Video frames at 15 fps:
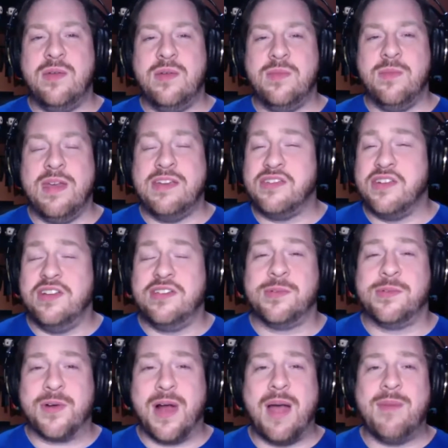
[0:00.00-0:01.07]
make sure you
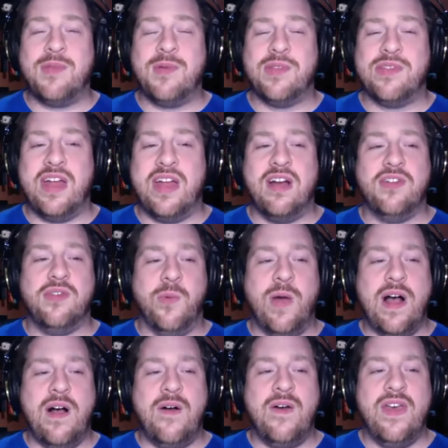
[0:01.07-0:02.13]
subscribe to us there as
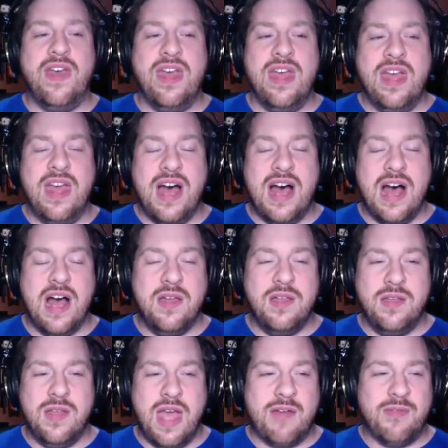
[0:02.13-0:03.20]
well.
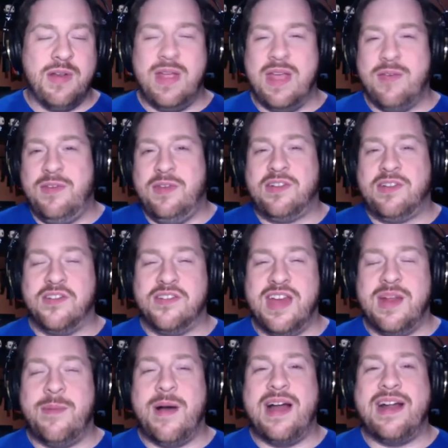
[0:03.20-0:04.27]
If you search
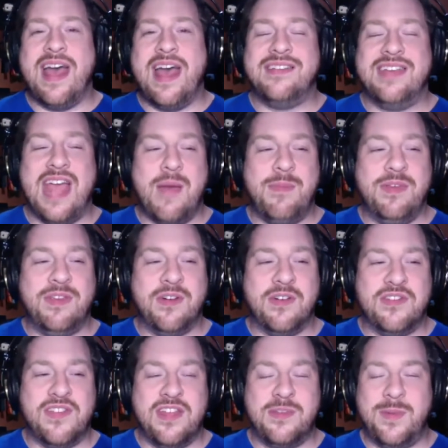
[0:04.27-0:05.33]
any podcasting app, you
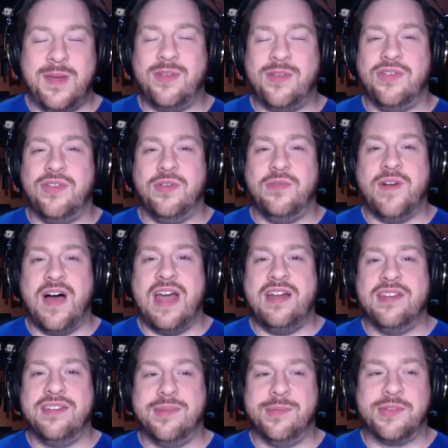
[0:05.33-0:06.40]
search Dense Pixels, you'll
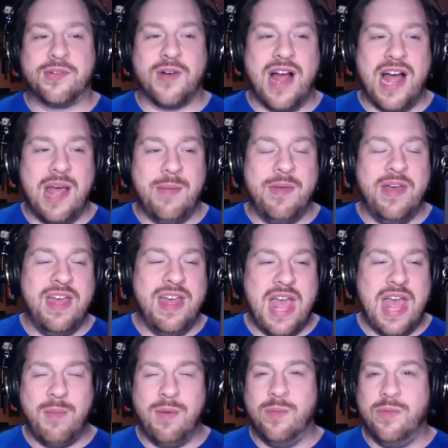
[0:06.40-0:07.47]
find us, subscribe,
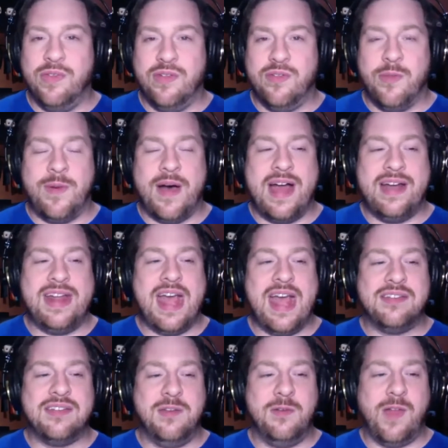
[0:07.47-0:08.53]
and we will deliver the
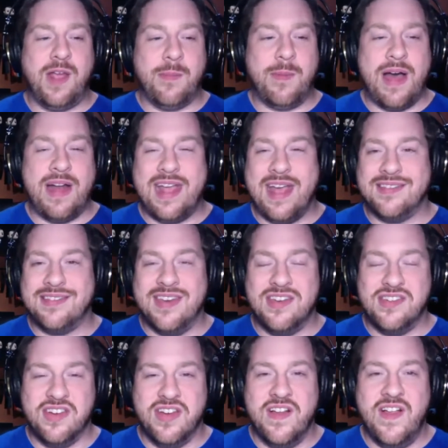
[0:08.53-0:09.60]
podcast to you like a podcast
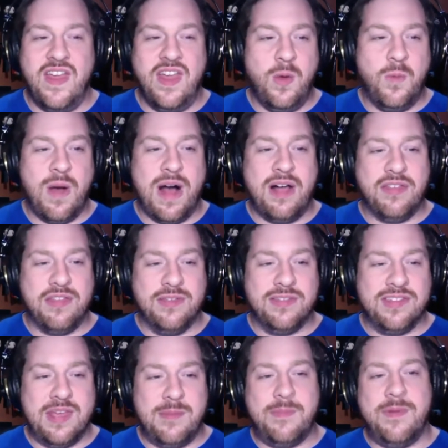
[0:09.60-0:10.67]
ninja while you
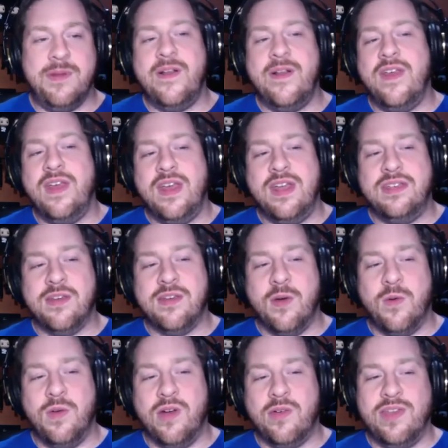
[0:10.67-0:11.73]
sleep.
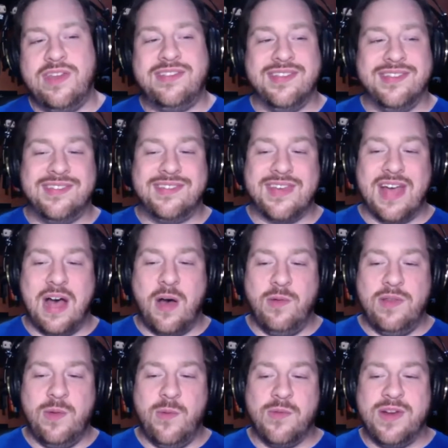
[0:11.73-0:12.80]
So new releases,
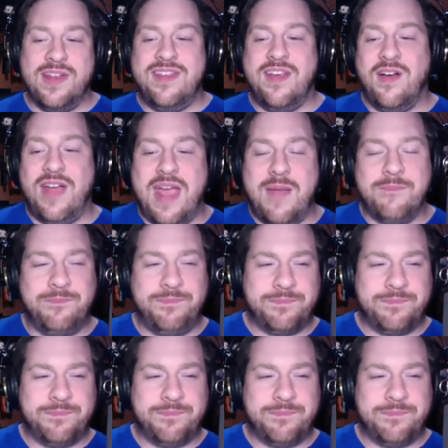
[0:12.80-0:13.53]
only one retail game